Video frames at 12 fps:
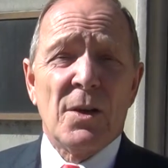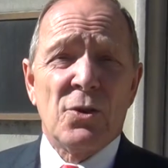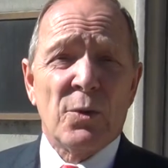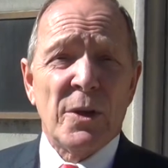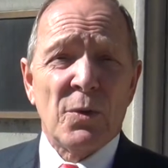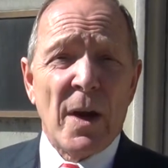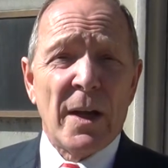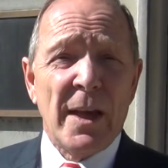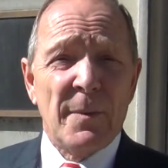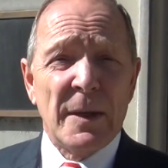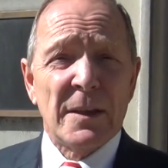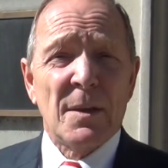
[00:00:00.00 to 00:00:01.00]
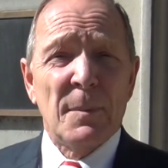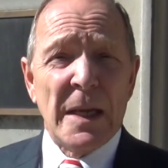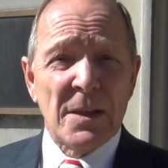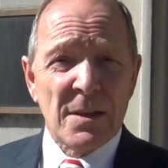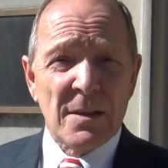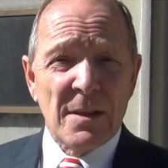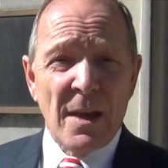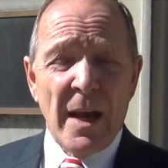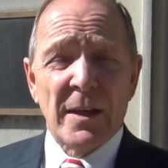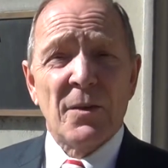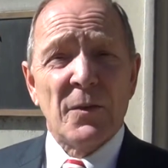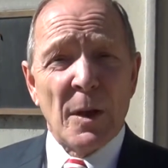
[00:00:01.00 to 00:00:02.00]
jury trial had been commenced
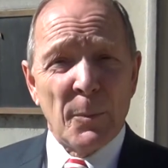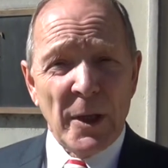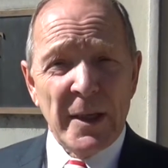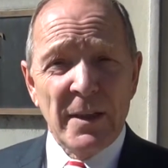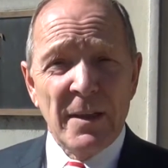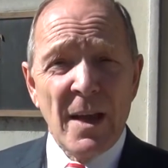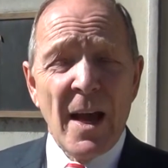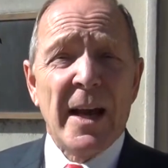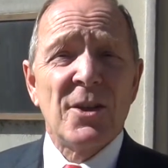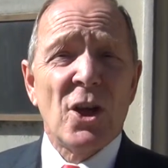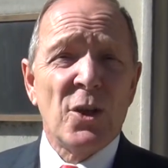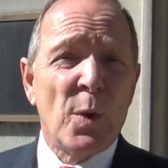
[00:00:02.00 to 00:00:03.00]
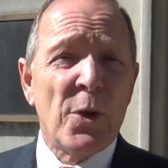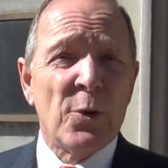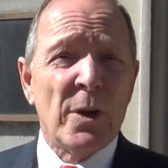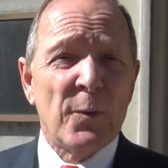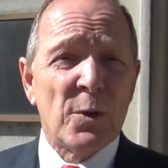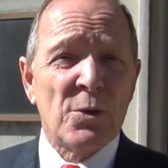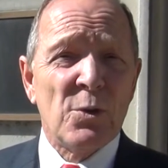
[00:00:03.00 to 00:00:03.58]
and completed on January 31st,